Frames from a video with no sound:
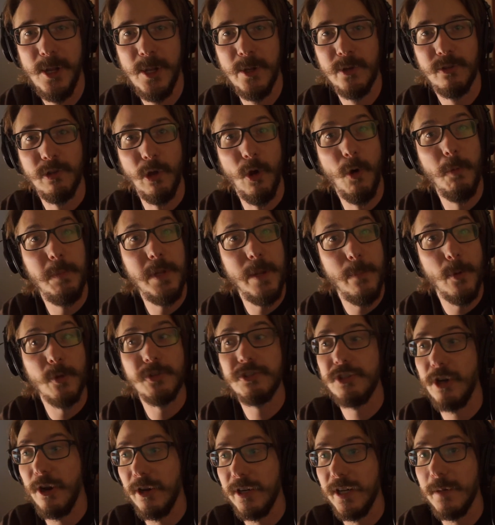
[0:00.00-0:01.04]
So people
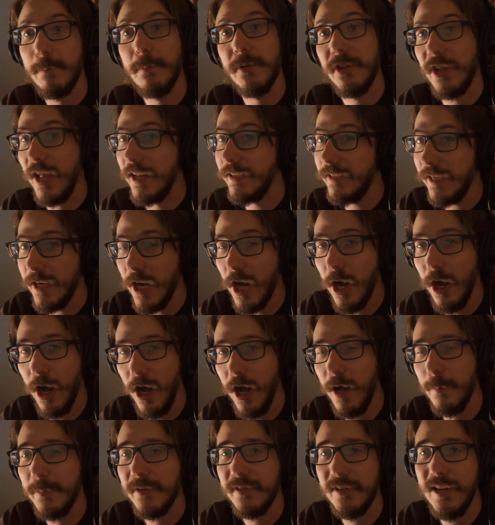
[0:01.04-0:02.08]
started planting hops.